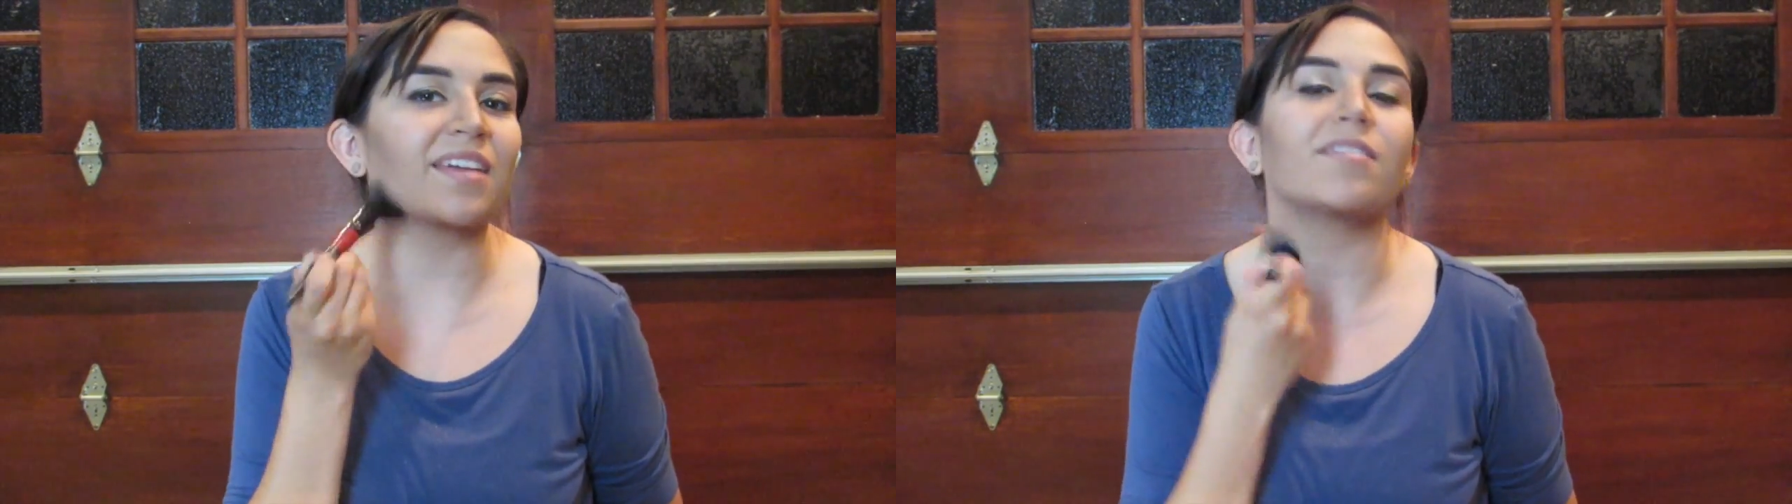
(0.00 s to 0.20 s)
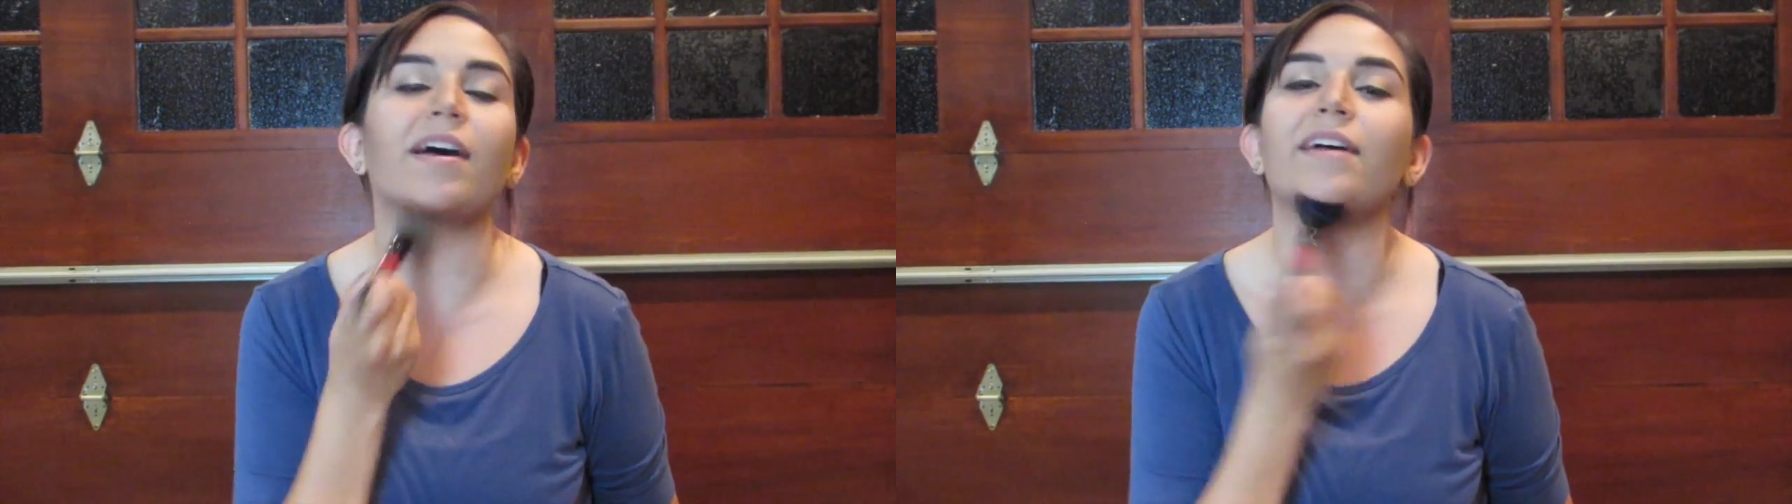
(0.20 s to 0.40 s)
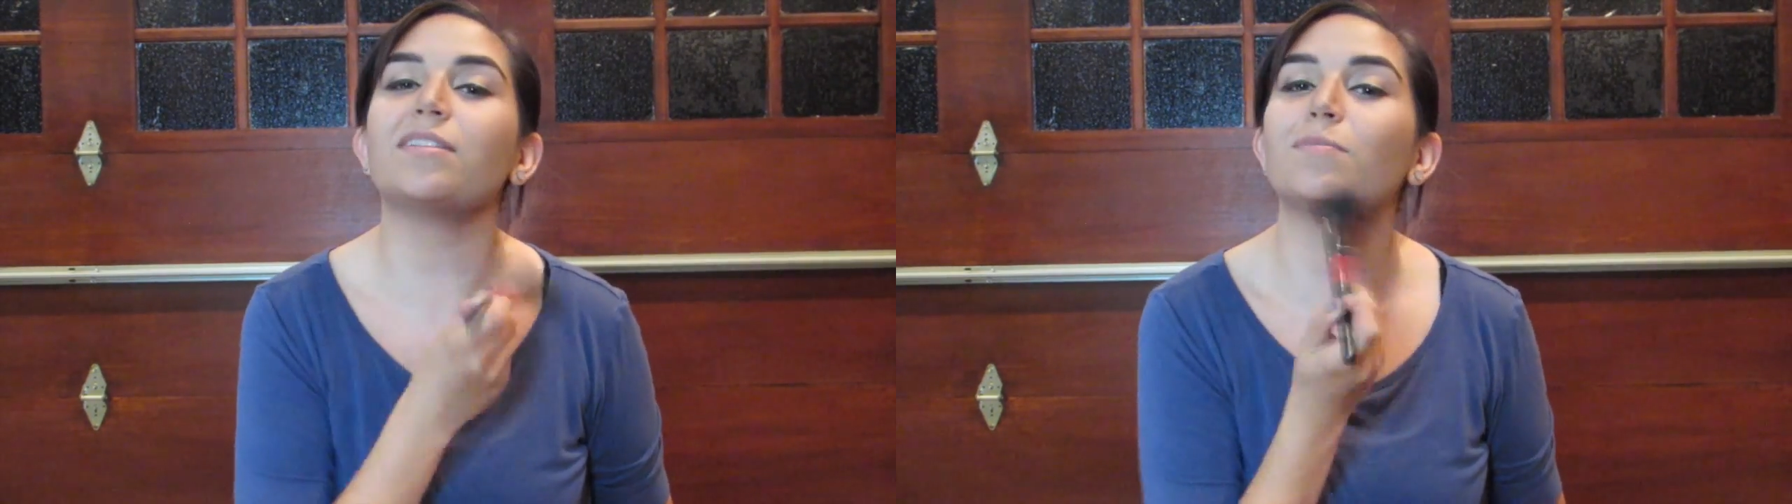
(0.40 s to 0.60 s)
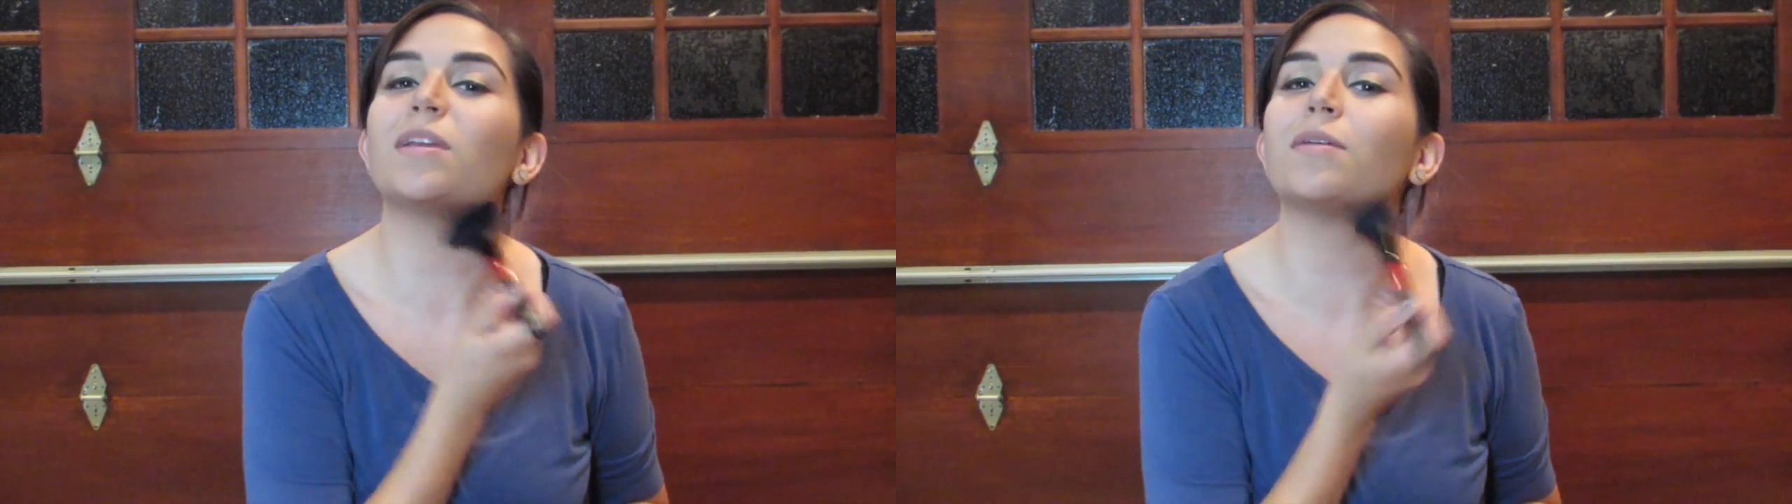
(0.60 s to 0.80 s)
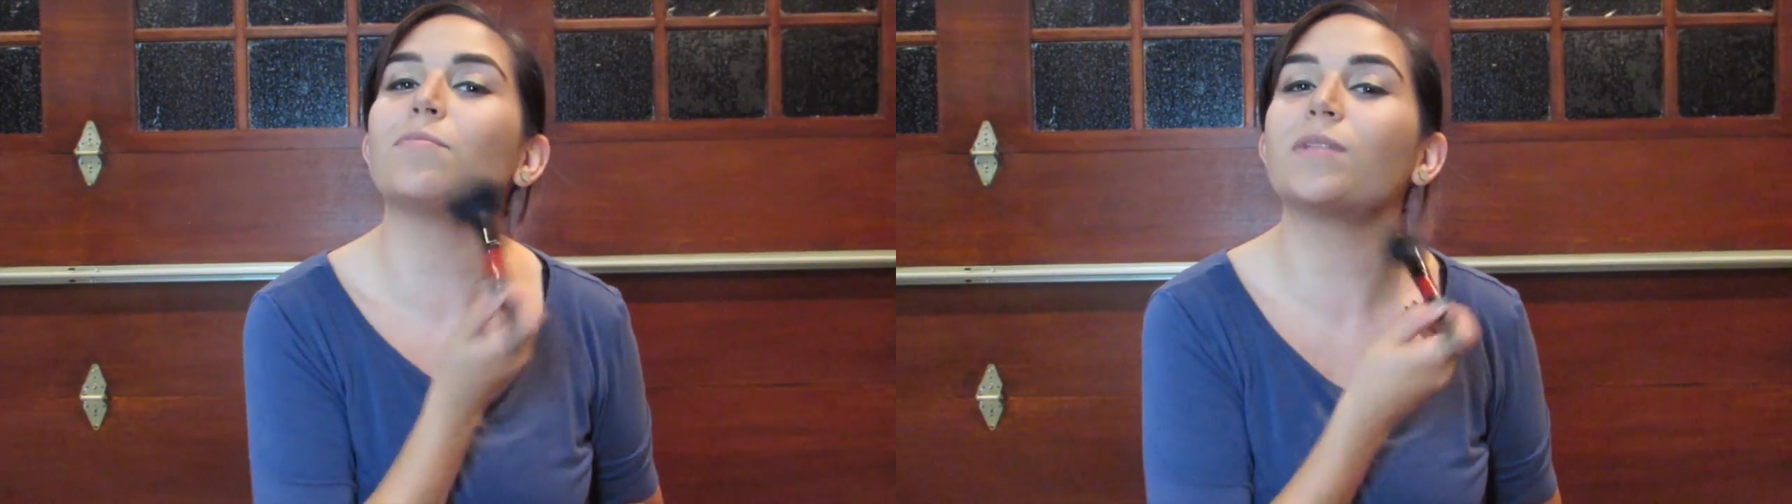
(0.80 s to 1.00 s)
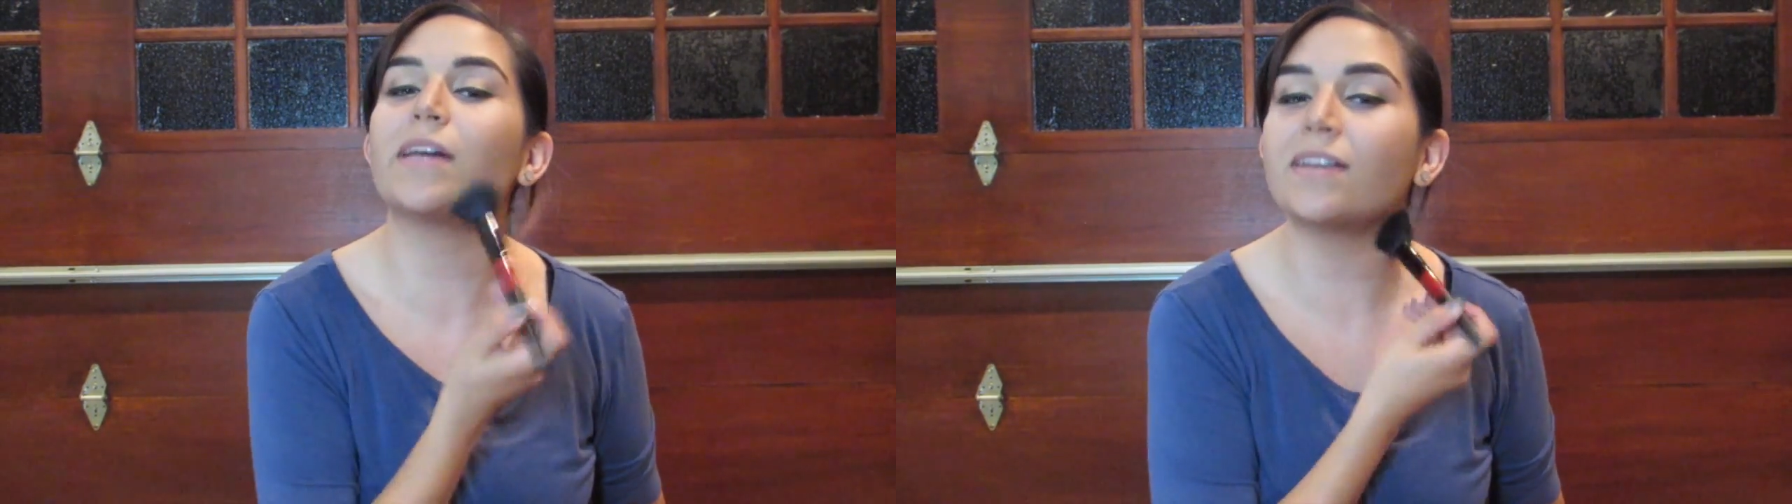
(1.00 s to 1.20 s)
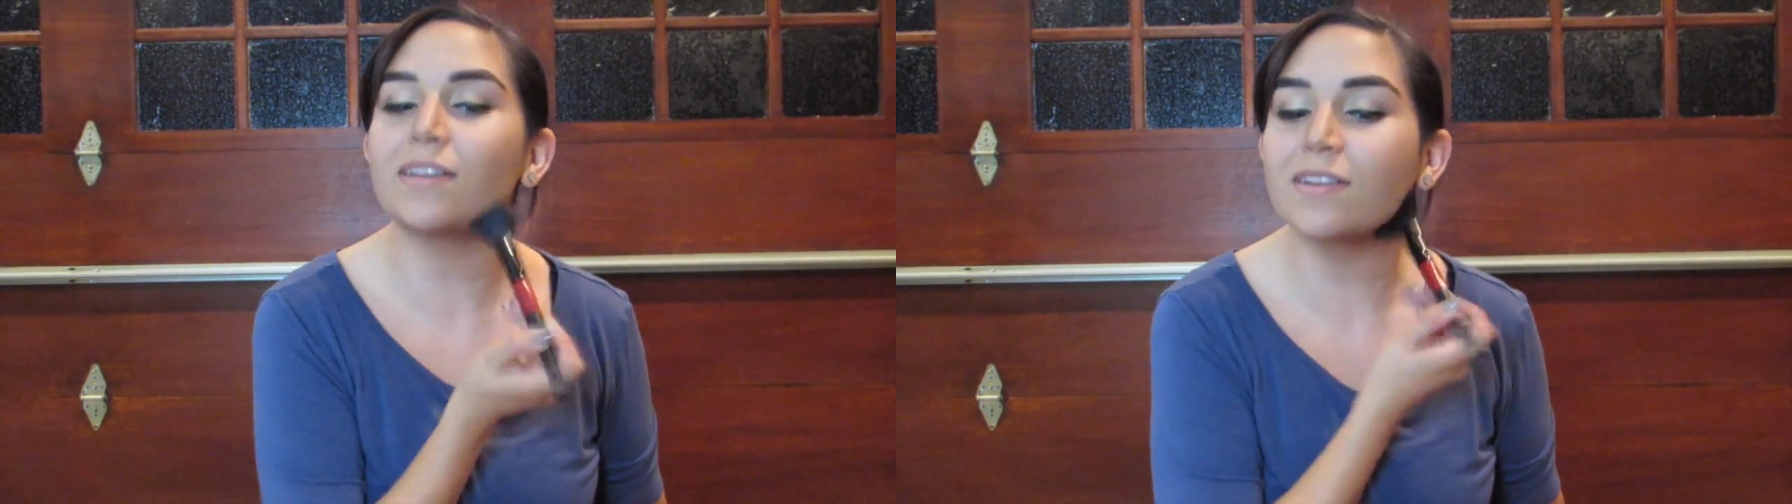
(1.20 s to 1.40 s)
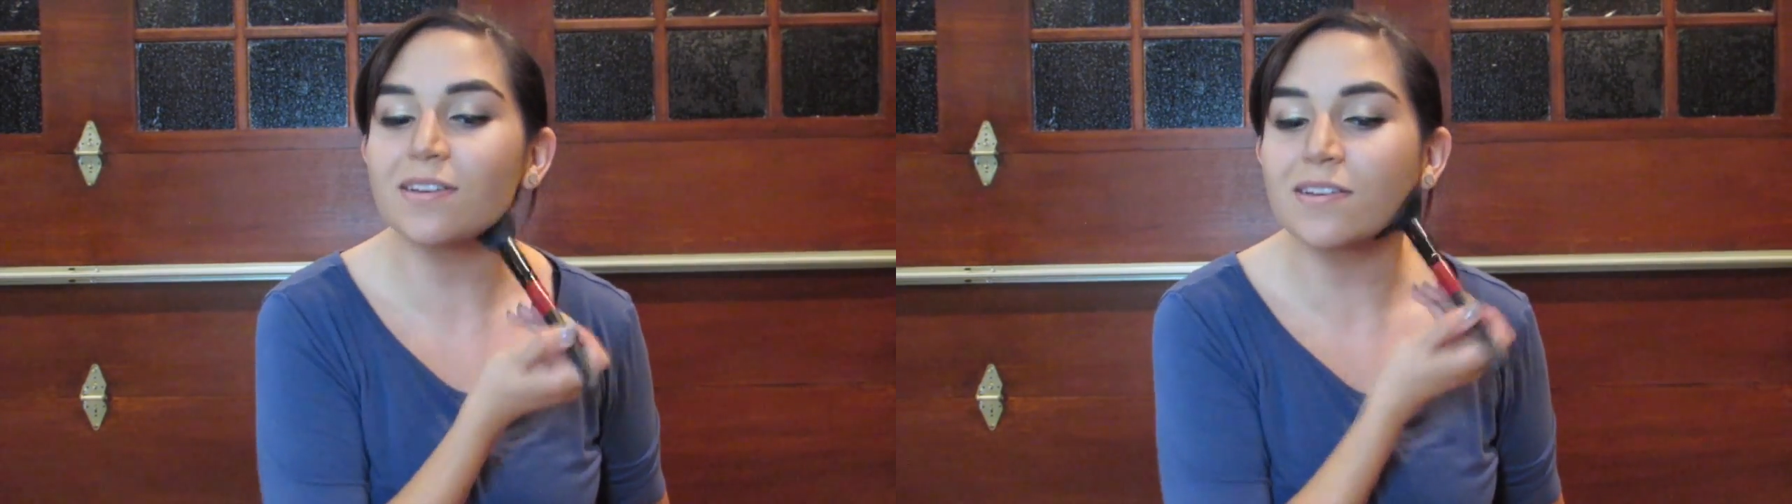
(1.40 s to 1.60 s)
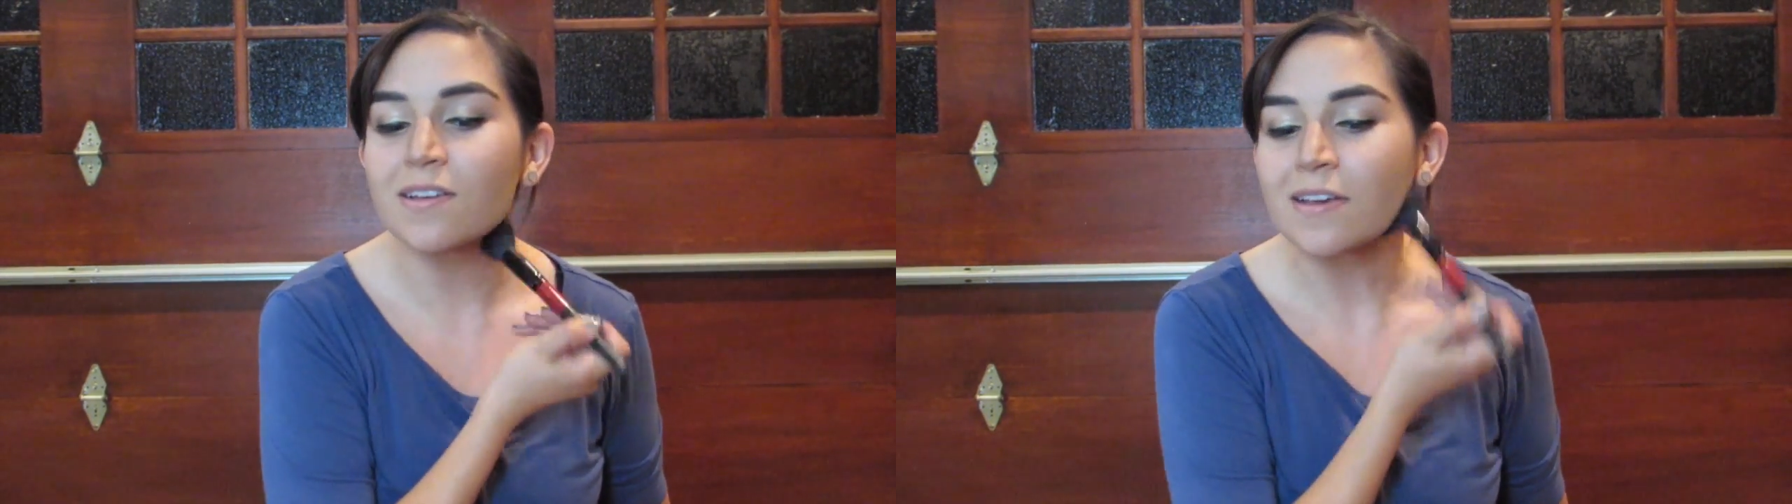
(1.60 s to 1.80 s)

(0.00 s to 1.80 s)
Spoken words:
last minute blend in,